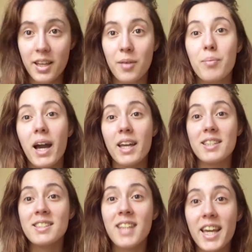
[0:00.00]
My
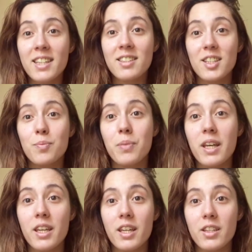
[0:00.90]
second tip
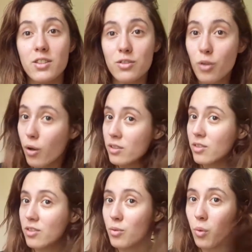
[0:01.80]
is don't
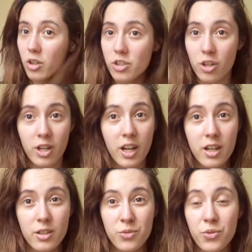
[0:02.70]
wash your
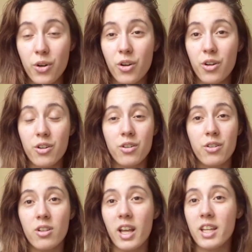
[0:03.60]
hair
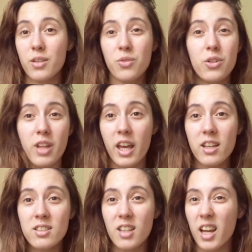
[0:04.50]
for like a few
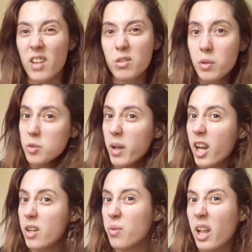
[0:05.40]
days. I haven't washed my
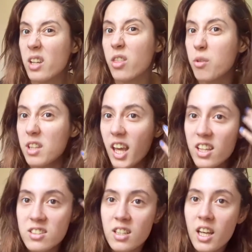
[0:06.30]
hair for like three
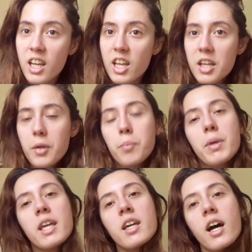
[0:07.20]
days
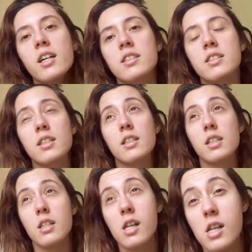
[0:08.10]
because
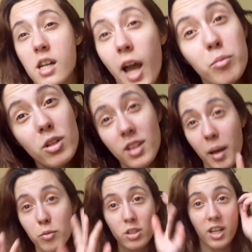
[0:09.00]
uh, I'm not
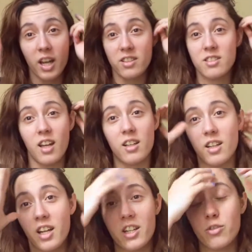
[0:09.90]
I'm not a
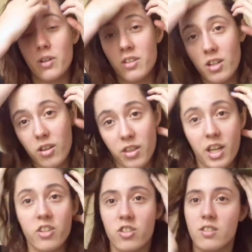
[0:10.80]
hairstylist, a hairdresser, anything.
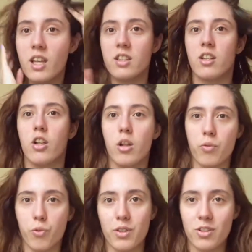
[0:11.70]
I just like did a lot
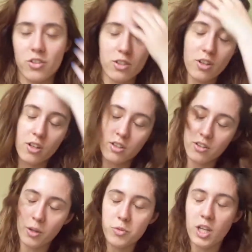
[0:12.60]
of research on the
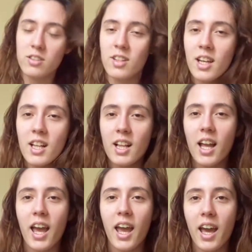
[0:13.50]
subject,
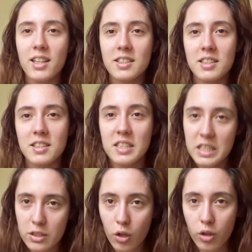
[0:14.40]
and
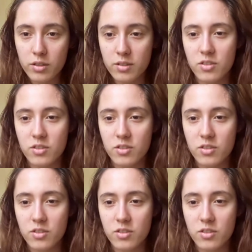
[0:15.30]
uh, don't